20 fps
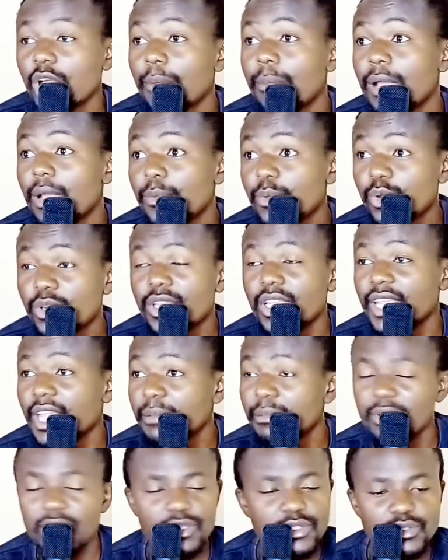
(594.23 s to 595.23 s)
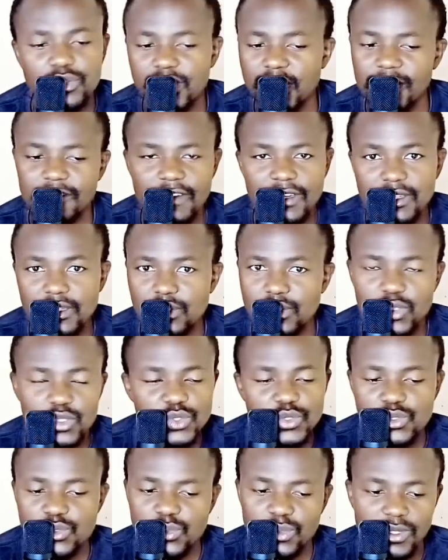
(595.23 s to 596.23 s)
are my product, I made you. Never, not
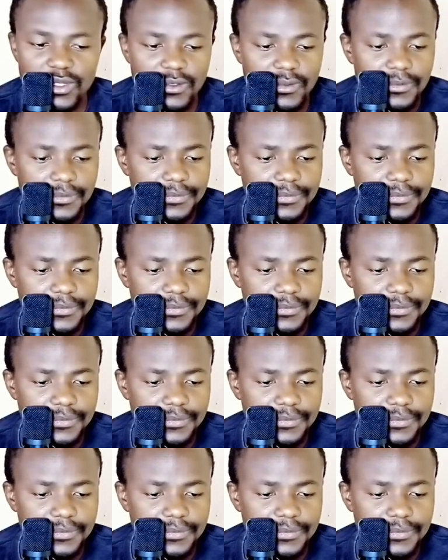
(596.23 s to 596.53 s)
to Soli.